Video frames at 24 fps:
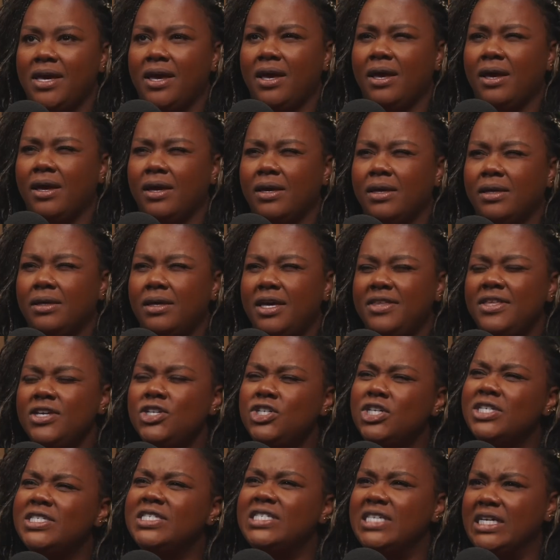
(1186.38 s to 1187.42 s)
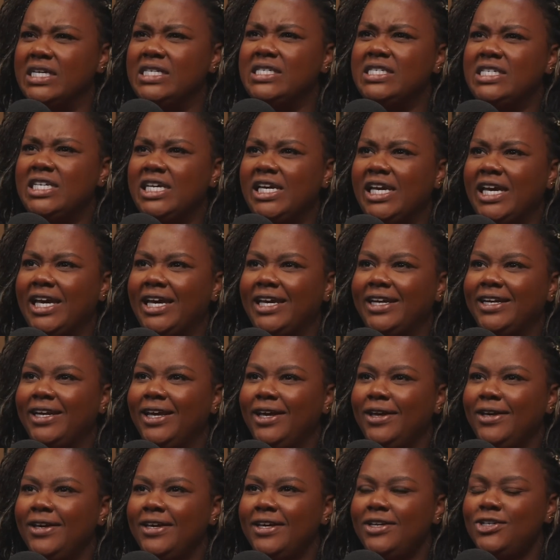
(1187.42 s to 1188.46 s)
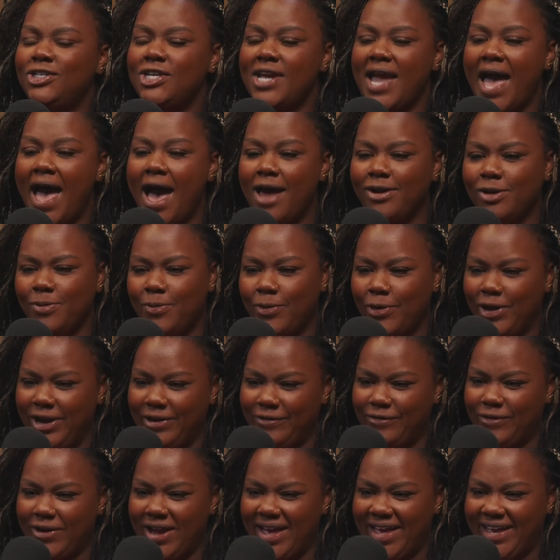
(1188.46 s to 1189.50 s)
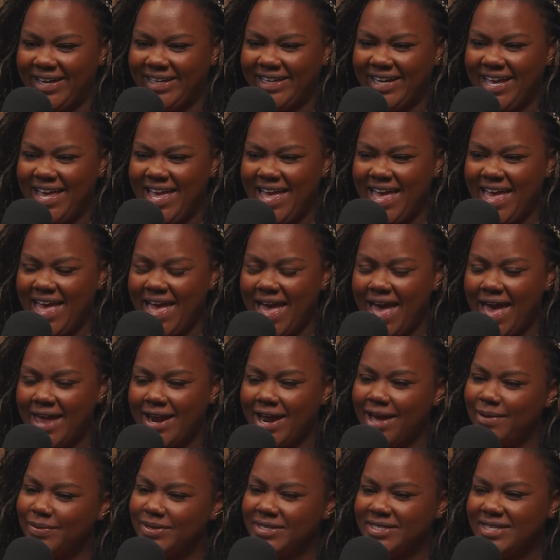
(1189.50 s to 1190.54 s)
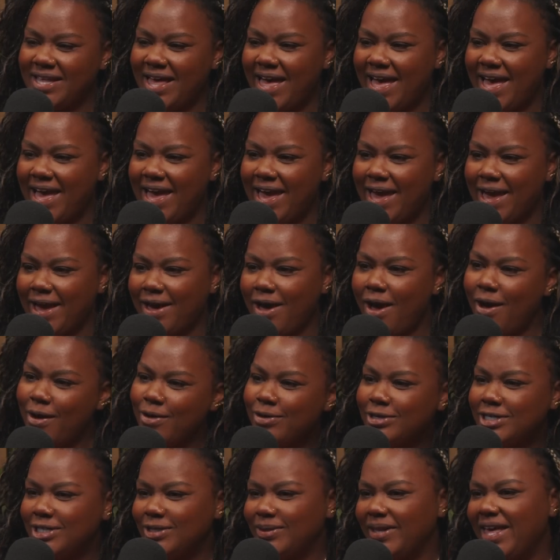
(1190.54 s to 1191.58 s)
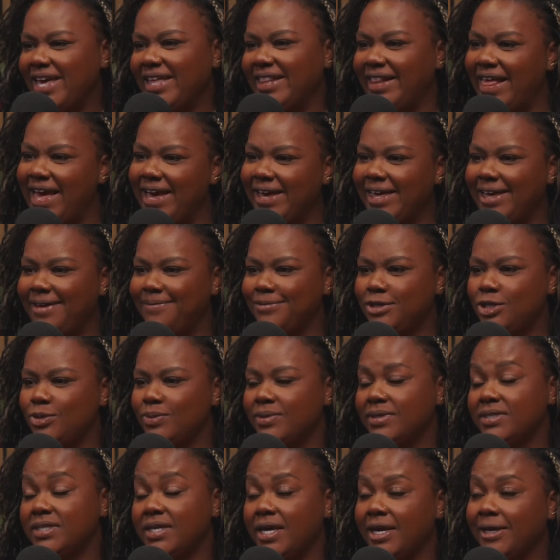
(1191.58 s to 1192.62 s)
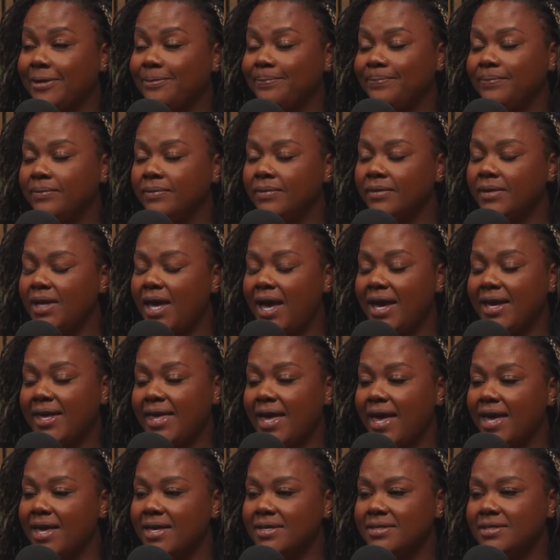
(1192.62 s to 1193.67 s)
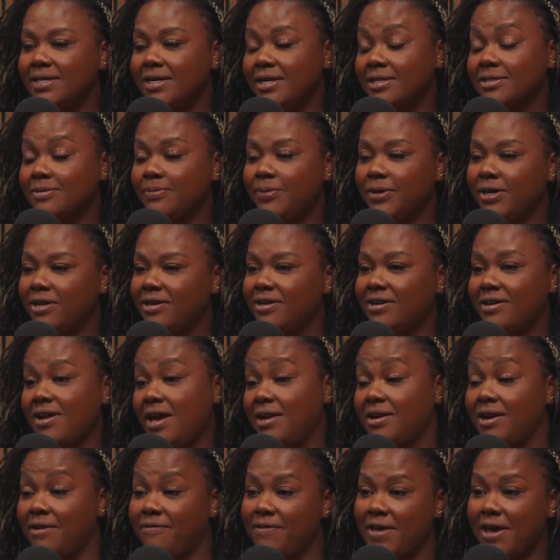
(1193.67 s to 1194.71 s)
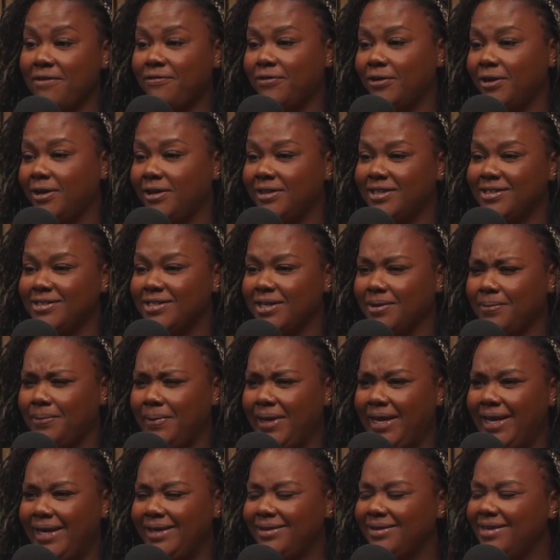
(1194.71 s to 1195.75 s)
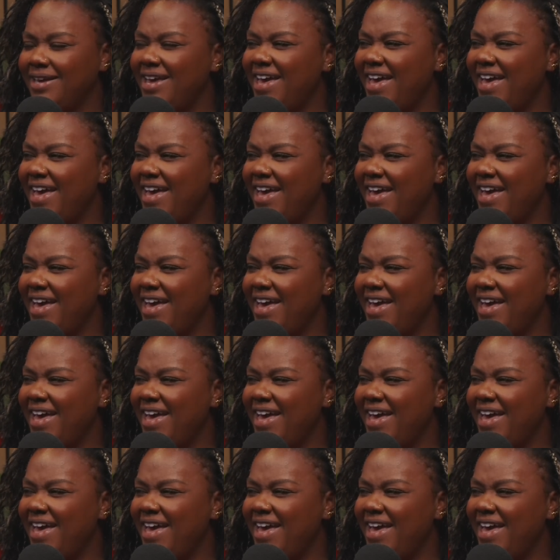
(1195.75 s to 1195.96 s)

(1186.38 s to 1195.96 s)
I think she's 16. She had a boyfriend. And I was like, oh, do you like him? She was like, I guess. He doesn't put in enough effort. I was like, what?